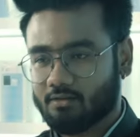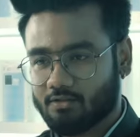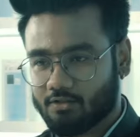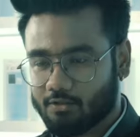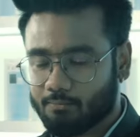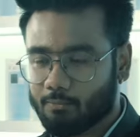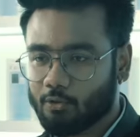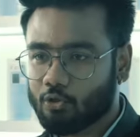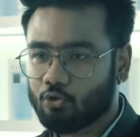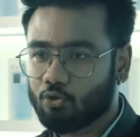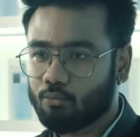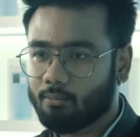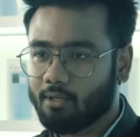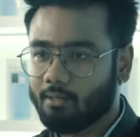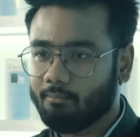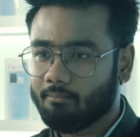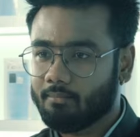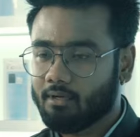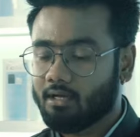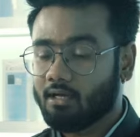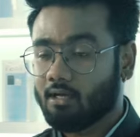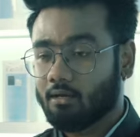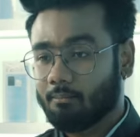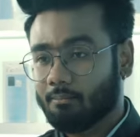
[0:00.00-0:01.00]
Surely,
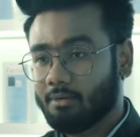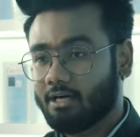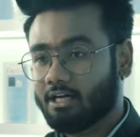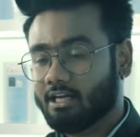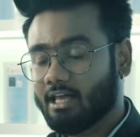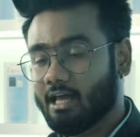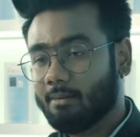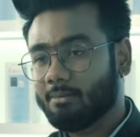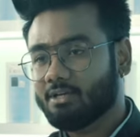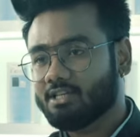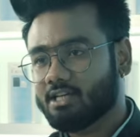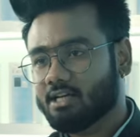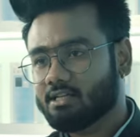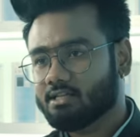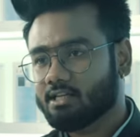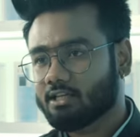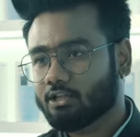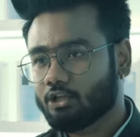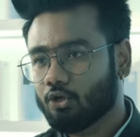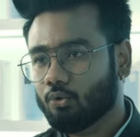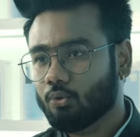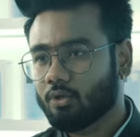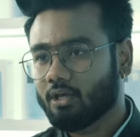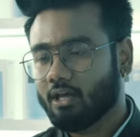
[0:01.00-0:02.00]
ma'am. May I know a
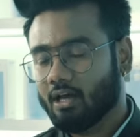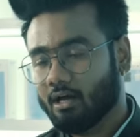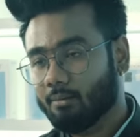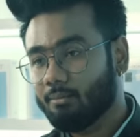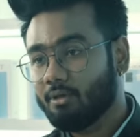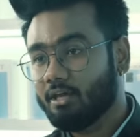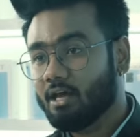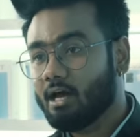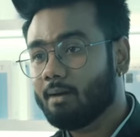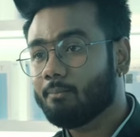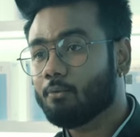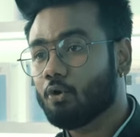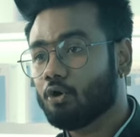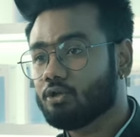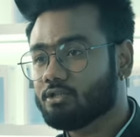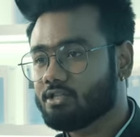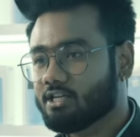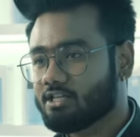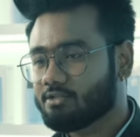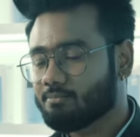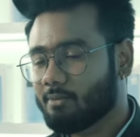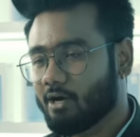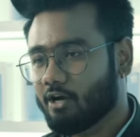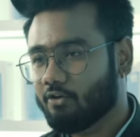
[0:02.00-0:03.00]
few details like
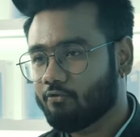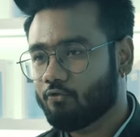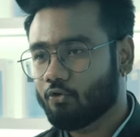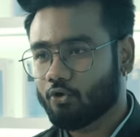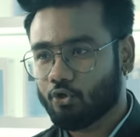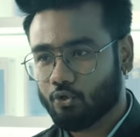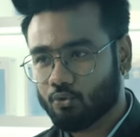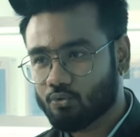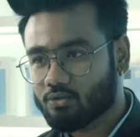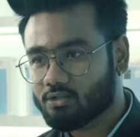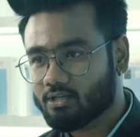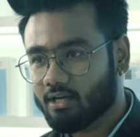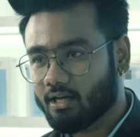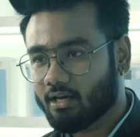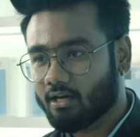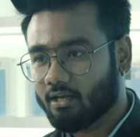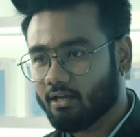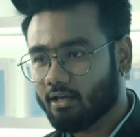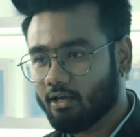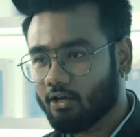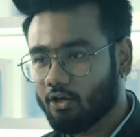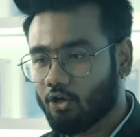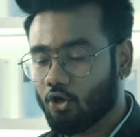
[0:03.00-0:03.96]
which smartphone are you